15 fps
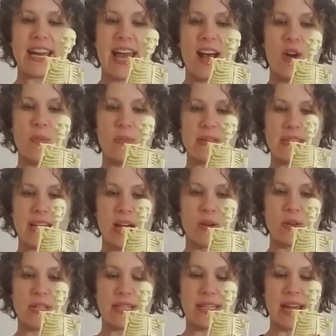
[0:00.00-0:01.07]
to help us
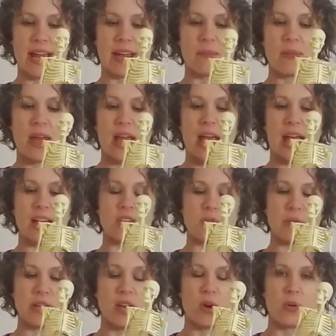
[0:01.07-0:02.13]
out today as
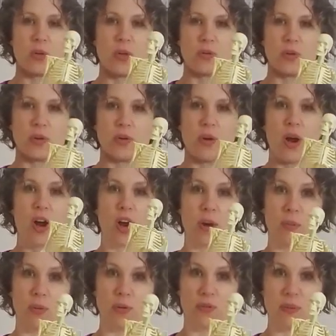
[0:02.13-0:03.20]
we go through our
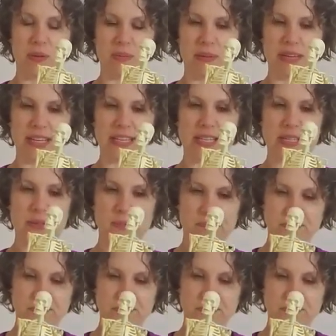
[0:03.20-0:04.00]
movement piece.